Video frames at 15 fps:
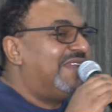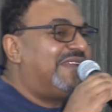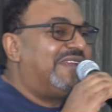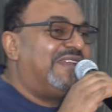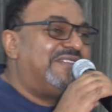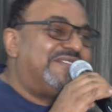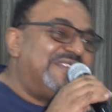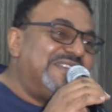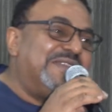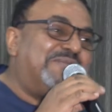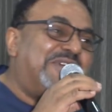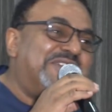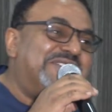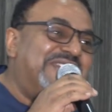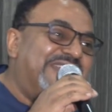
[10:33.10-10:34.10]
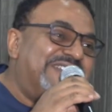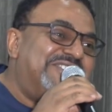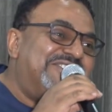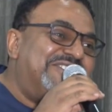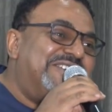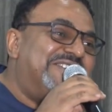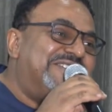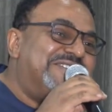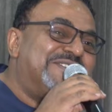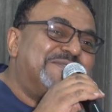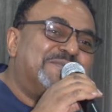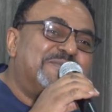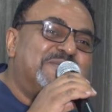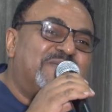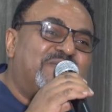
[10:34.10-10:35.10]
And I think about
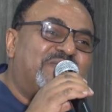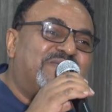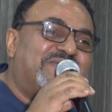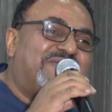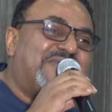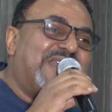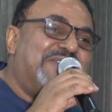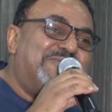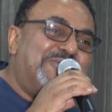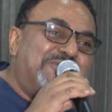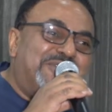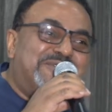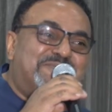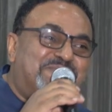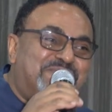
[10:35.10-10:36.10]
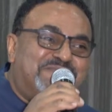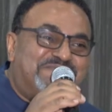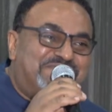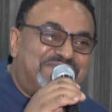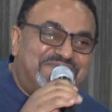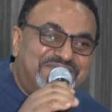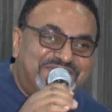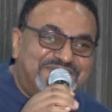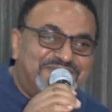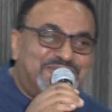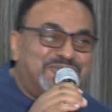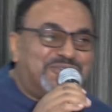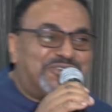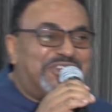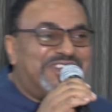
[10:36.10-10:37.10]
Nigerians, and we're not
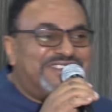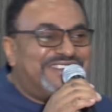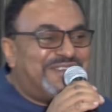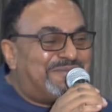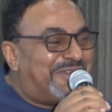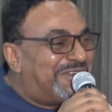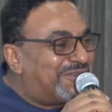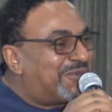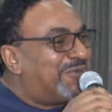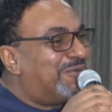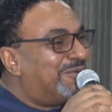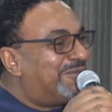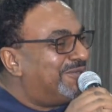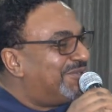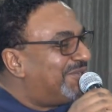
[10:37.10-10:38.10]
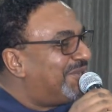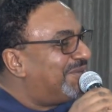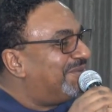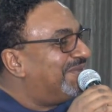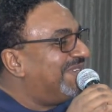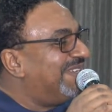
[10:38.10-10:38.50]
too crazy about cold, you know.